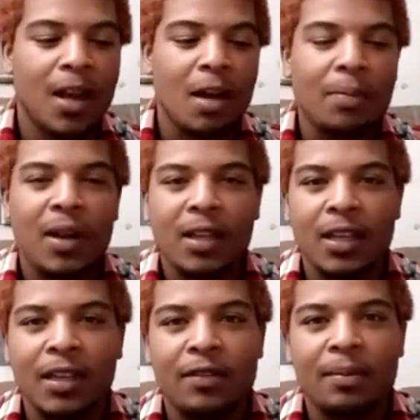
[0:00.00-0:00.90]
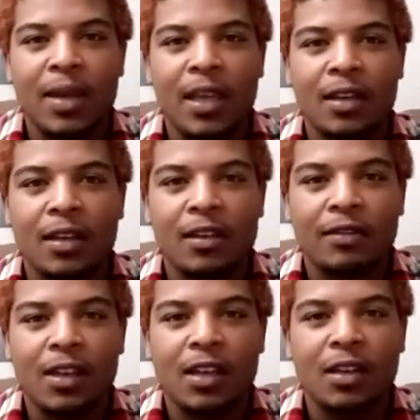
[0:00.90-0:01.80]
I'll probably even make a
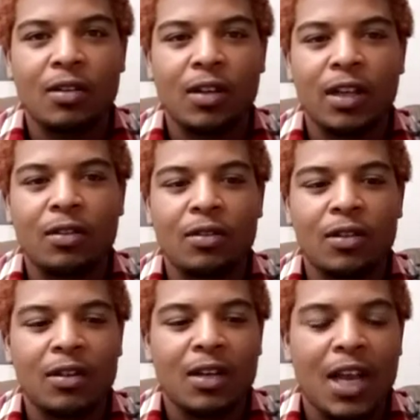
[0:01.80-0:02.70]
video later on